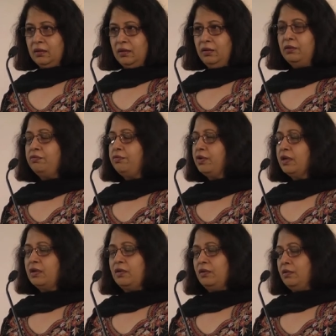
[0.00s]
You've
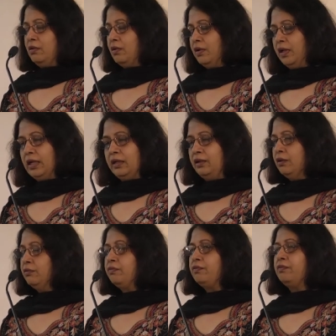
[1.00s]
or online.
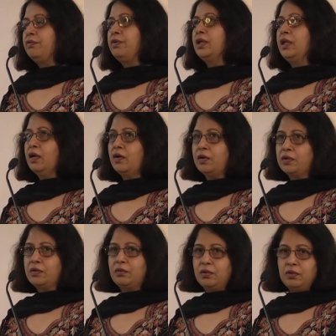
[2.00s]
You've really got
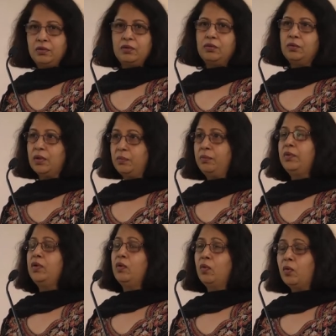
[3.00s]
to do a,
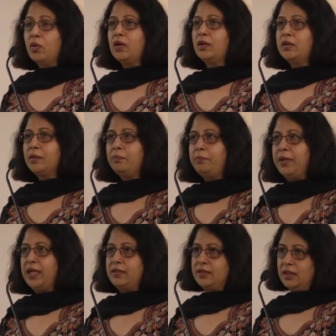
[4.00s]
know the
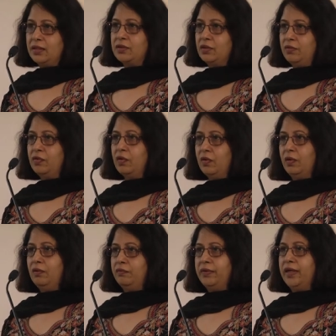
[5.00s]
basics of
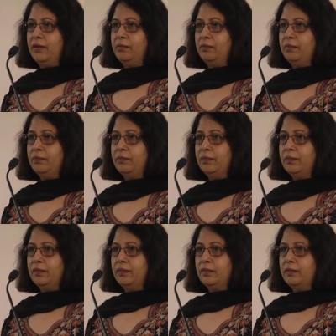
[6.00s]
all of them.
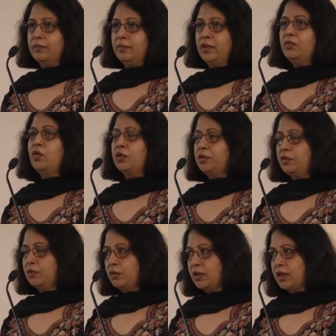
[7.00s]
You've got to
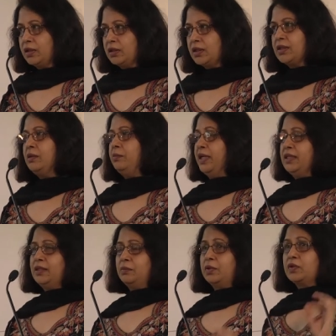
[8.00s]
know just the
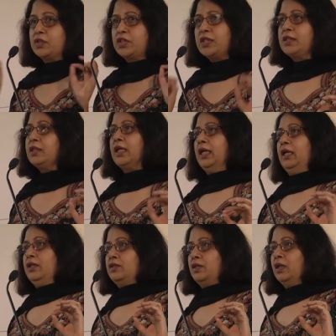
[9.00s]
basics because just in
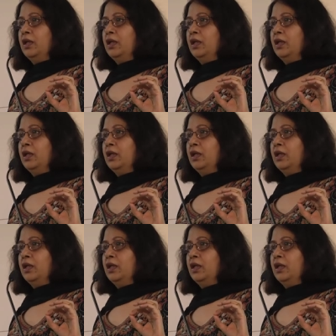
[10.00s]
case